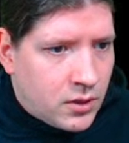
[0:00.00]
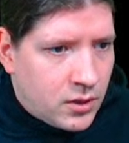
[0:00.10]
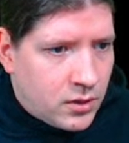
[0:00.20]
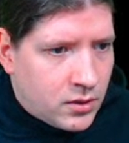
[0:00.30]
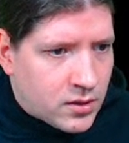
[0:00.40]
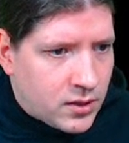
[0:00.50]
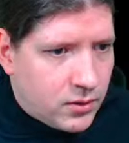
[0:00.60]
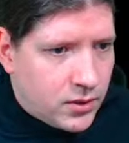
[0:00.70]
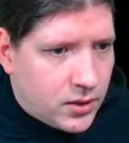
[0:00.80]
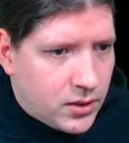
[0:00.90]
So
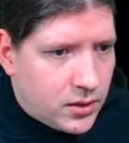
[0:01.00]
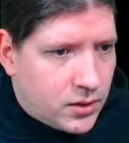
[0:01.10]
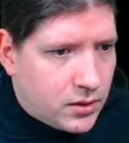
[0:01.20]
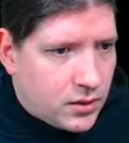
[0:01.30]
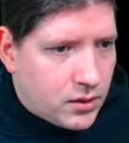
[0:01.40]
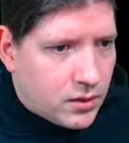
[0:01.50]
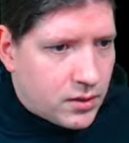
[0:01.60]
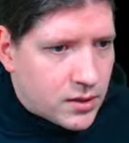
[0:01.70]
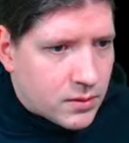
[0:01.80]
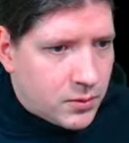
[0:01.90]

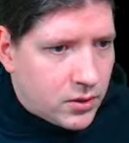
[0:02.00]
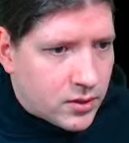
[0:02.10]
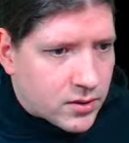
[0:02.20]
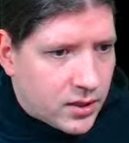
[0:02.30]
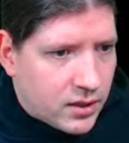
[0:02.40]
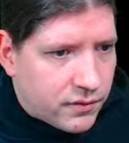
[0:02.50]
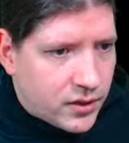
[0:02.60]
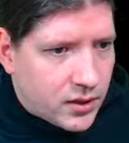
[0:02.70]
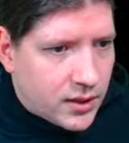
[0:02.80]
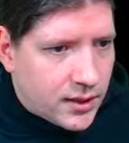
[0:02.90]
this will also have
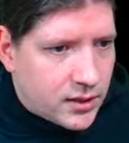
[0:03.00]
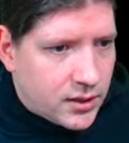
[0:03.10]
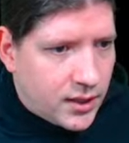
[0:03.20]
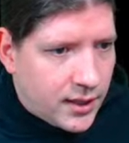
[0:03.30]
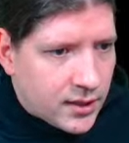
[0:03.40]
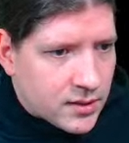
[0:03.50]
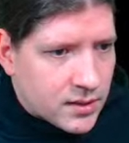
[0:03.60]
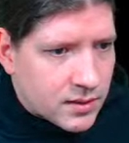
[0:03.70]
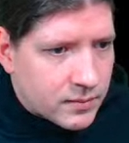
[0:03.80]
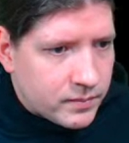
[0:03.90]
an IDX,
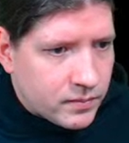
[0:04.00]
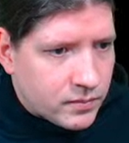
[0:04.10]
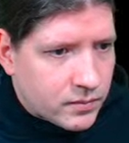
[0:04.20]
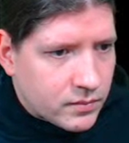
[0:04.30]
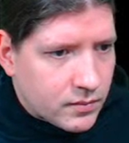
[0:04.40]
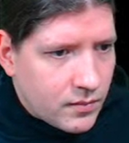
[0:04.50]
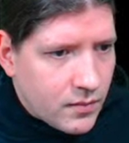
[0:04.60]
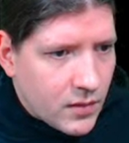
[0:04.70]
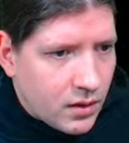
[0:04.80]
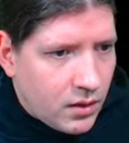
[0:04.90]

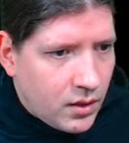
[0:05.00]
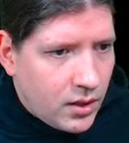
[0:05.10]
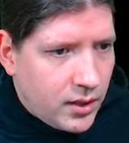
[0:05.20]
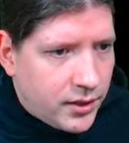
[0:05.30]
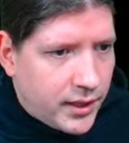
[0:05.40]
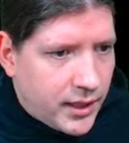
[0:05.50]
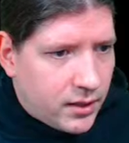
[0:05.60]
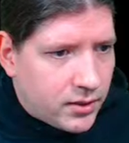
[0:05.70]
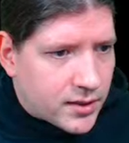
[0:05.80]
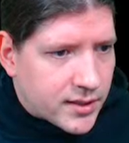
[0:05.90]
and now
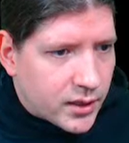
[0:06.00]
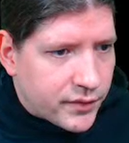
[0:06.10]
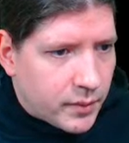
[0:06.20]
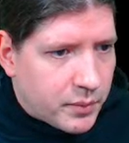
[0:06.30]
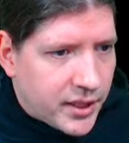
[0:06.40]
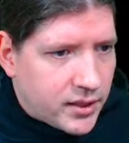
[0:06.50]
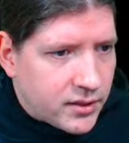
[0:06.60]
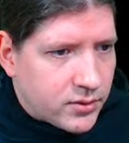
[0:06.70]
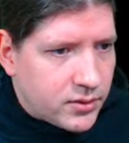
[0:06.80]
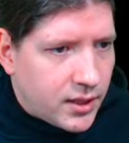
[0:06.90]
instead of appending
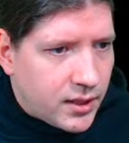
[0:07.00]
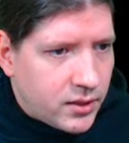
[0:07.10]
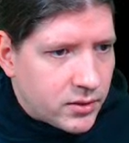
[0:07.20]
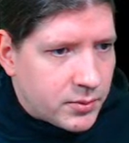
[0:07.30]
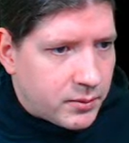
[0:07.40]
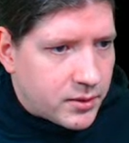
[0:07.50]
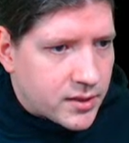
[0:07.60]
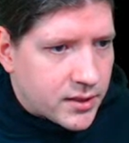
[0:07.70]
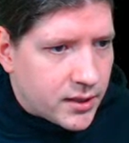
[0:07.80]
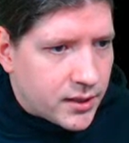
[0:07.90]
to out, we will
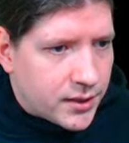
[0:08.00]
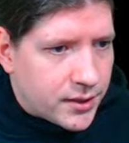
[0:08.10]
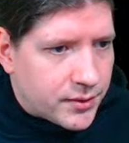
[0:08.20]
say